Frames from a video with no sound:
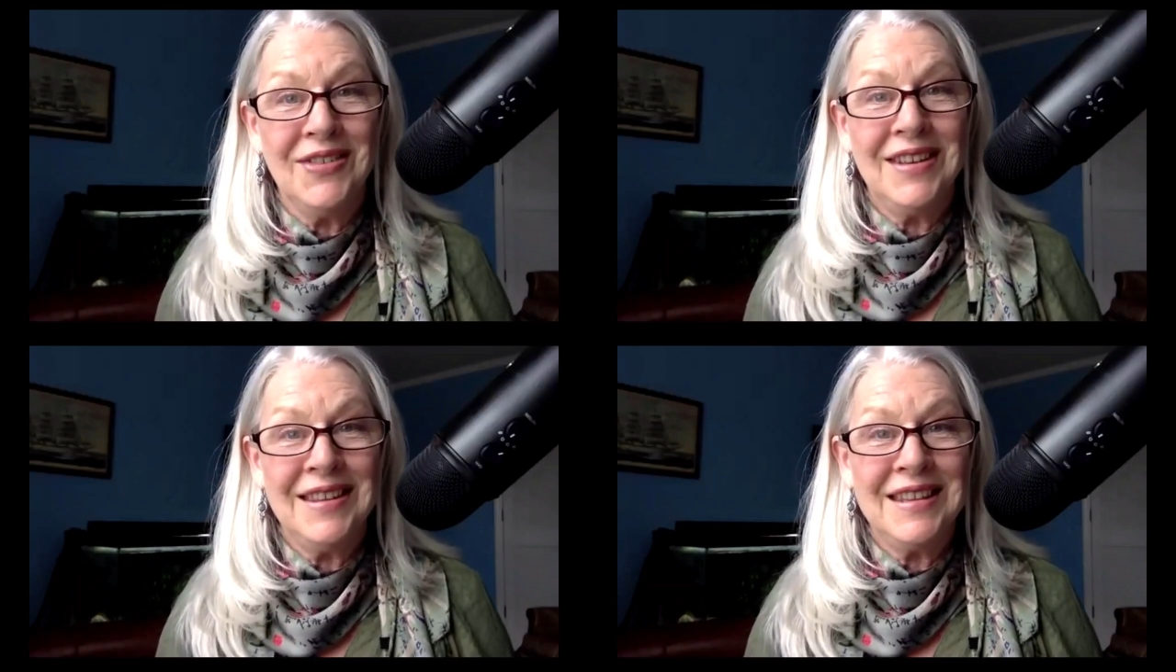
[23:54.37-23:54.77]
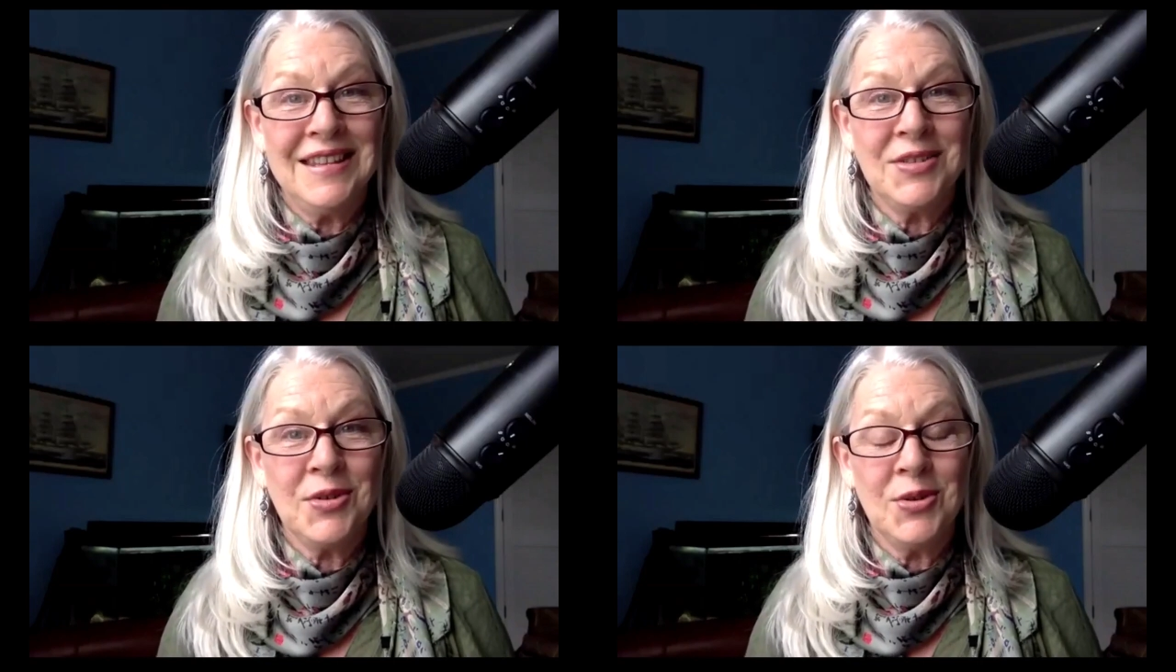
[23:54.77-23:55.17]
in
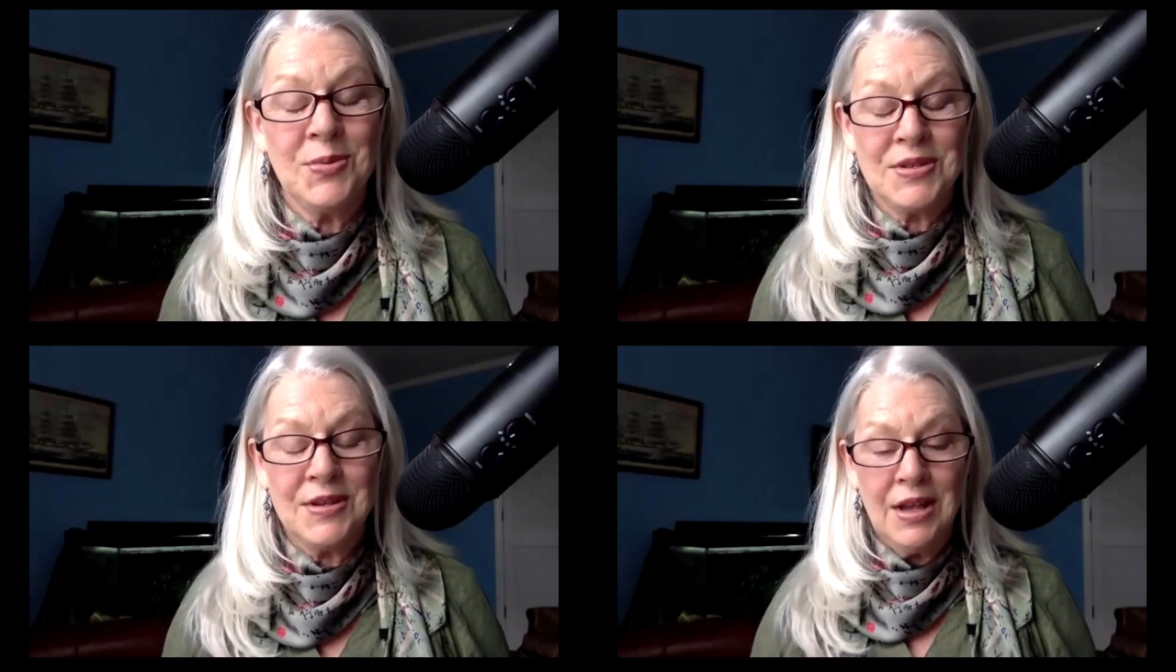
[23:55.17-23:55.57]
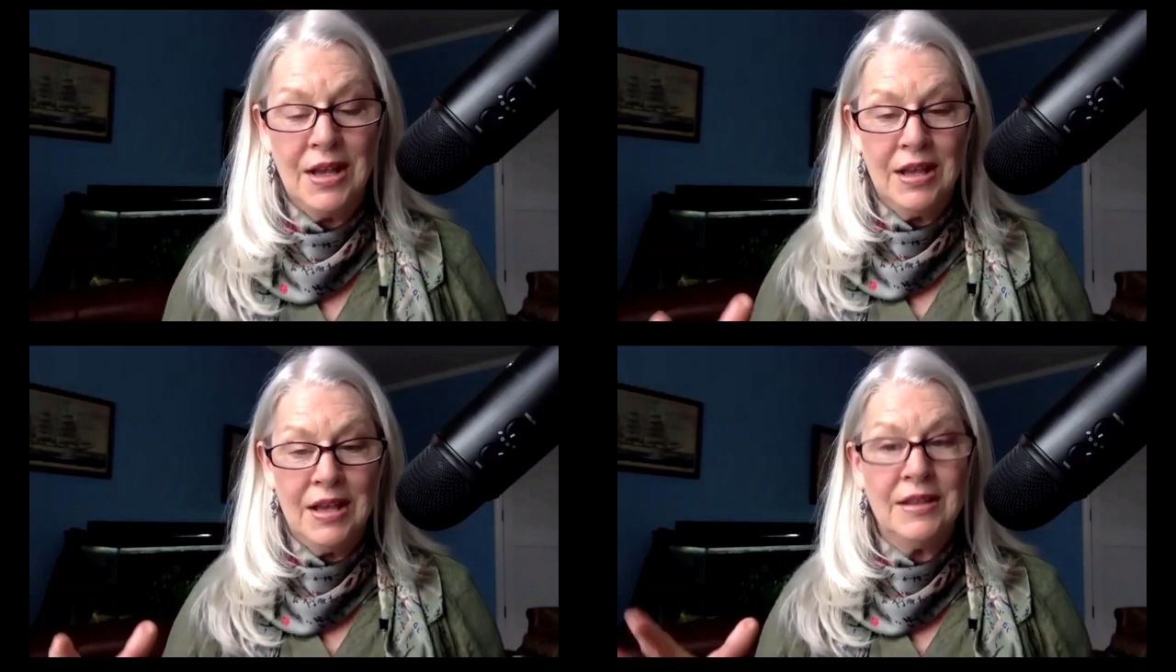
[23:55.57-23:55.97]
these groups,
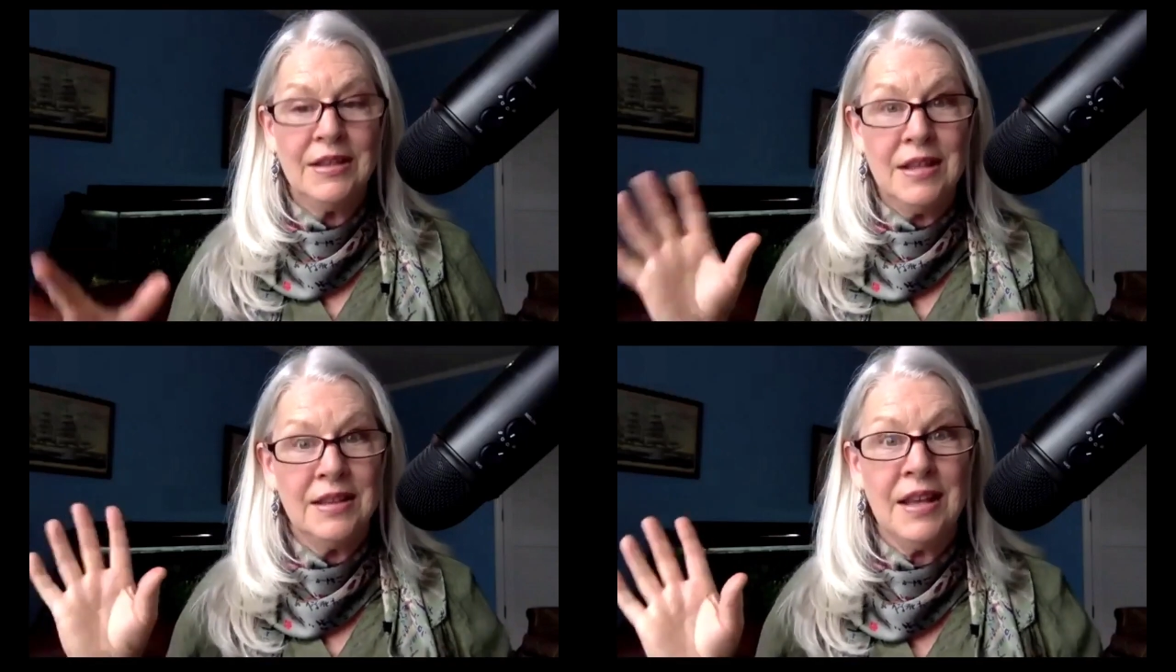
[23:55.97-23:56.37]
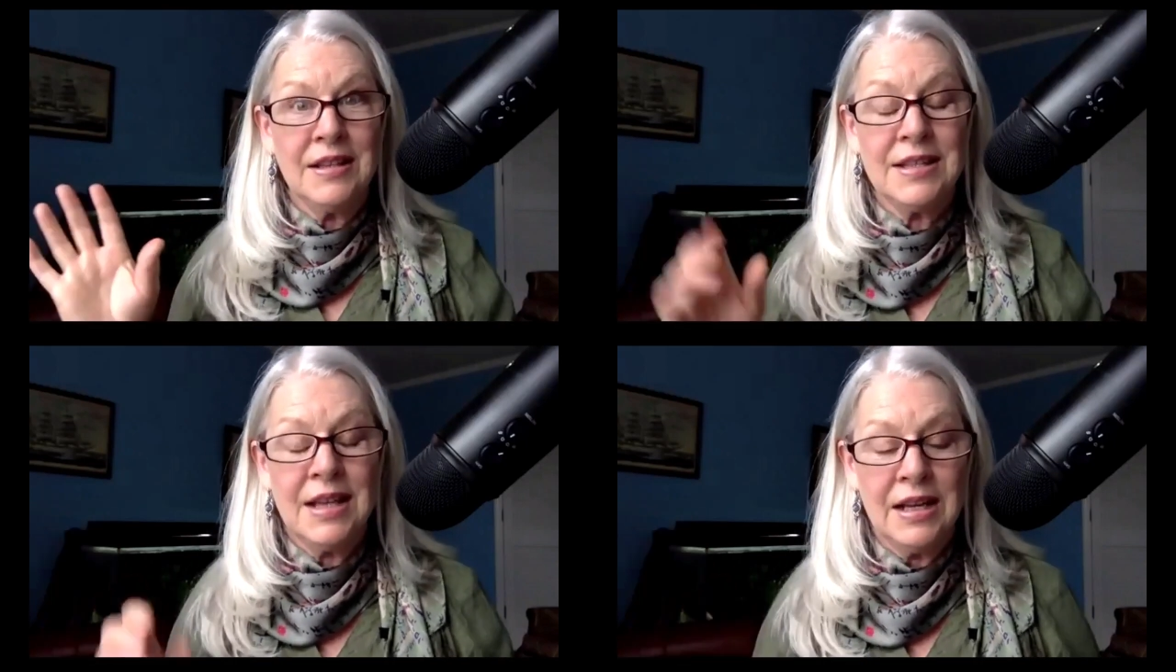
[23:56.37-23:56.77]
in that
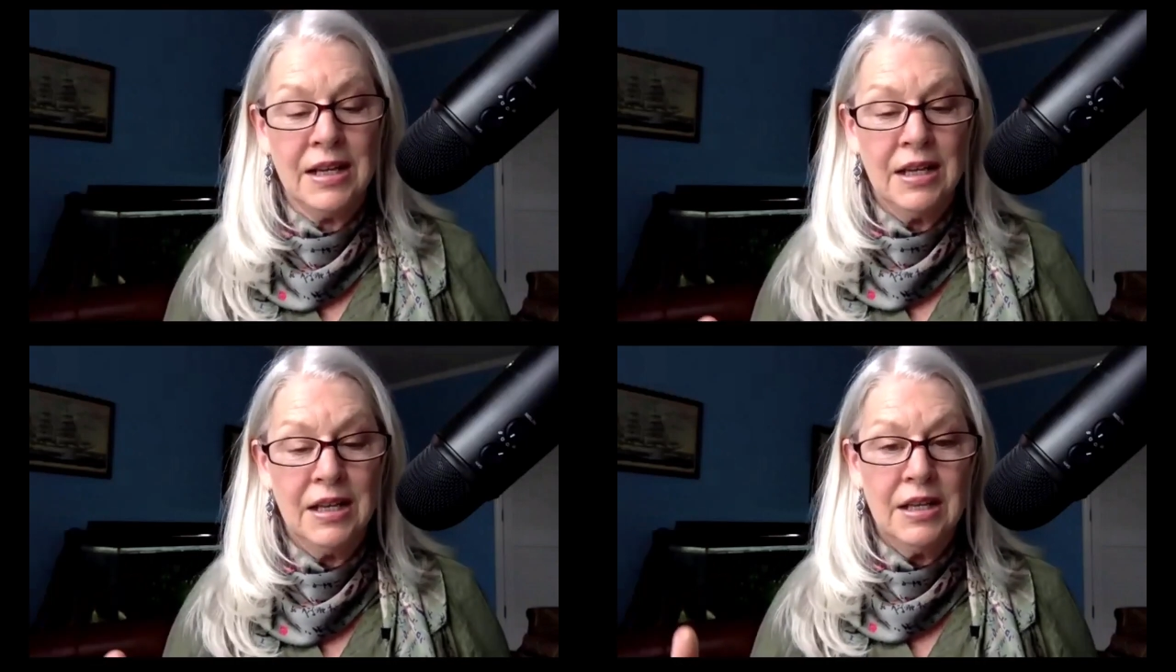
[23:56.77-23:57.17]
setting.